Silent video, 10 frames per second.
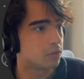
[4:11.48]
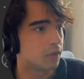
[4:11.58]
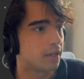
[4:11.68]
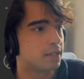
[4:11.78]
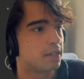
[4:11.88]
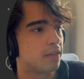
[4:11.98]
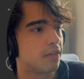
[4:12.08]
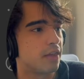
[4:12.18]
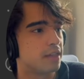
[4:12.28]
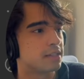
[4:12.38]
write
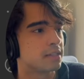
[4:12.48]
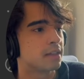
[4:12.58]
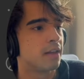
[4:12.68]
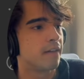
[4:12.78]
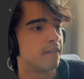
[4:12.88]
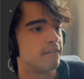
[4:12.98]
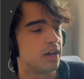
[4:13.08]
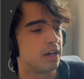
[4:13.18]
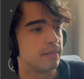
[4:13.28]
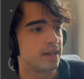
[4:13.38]
this
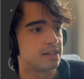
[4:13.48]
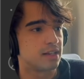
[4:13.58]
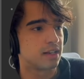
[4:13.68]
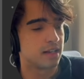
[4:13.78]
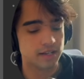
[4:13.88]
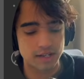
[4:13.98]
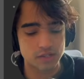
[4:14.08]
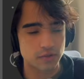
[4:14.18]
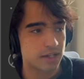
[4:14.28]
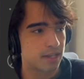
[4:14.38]
very basic
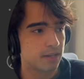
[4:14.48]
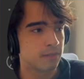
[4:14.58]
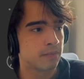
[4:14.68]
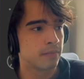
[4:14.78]
test right here.